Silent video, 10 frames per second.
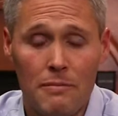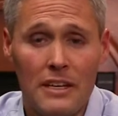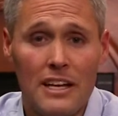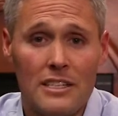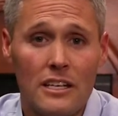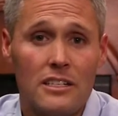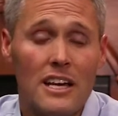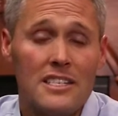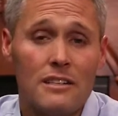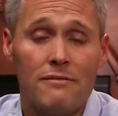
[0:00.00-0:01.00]
because it
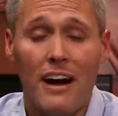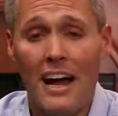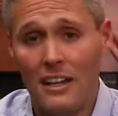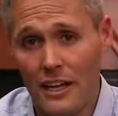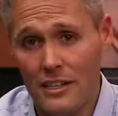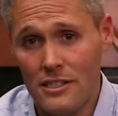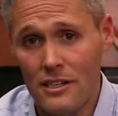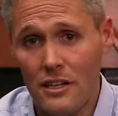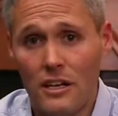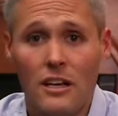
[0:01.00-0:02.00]
doesn't violate
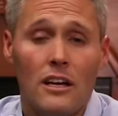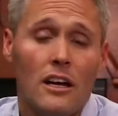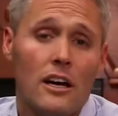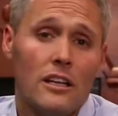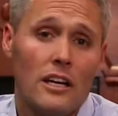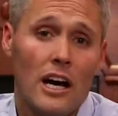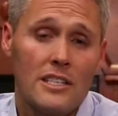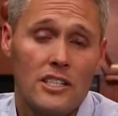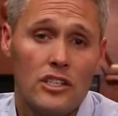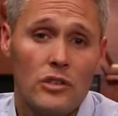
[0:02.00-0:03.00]
the
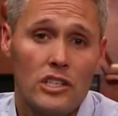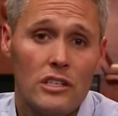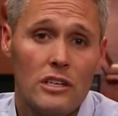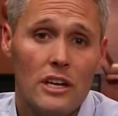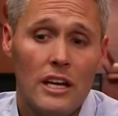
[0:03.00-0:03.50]
Constitution.